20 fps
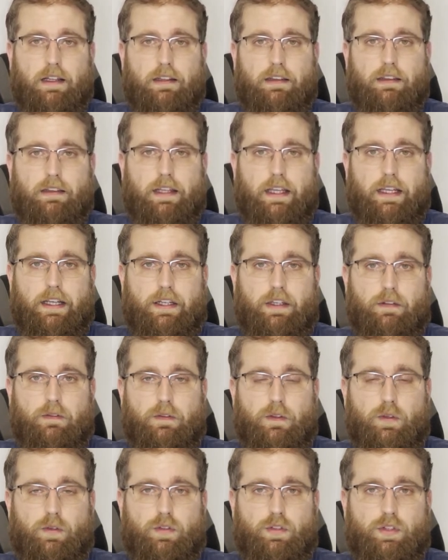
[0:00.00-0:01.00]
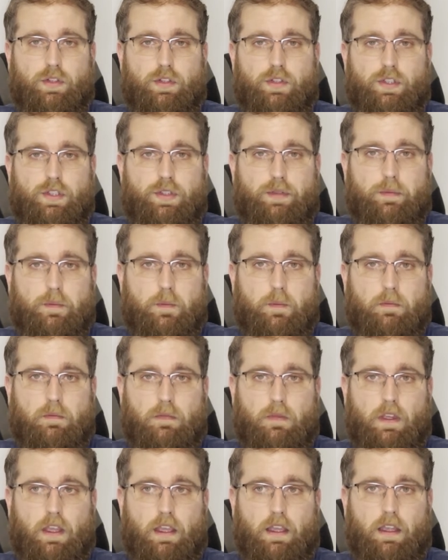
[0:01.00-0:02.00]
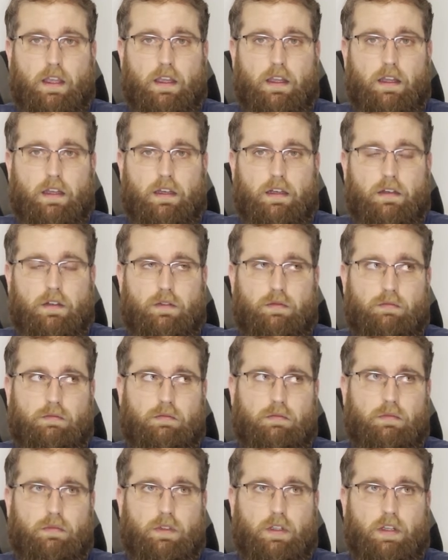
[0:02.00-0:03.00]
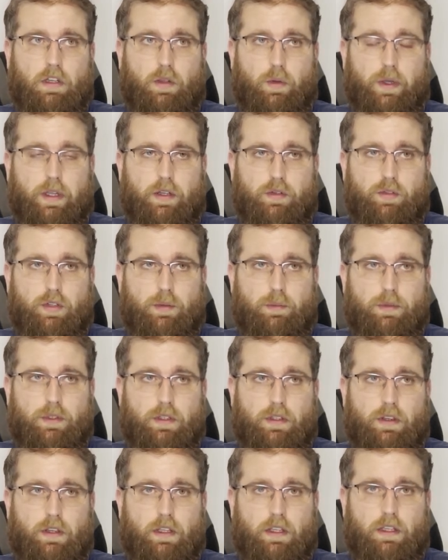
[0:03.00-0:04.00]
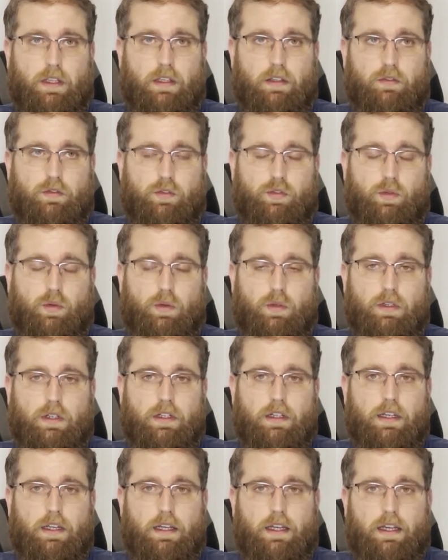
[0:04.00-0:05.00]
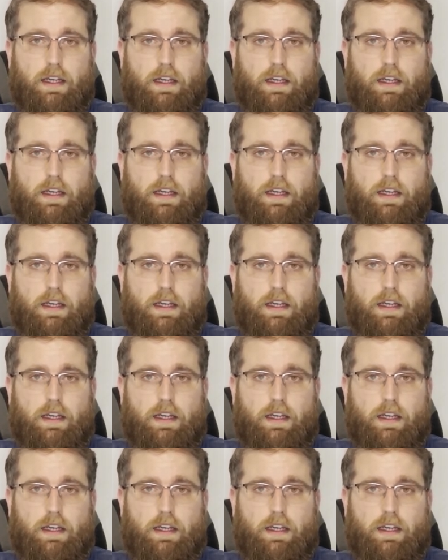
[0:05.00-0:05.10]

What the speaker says: light diffusers and a quick trip to the store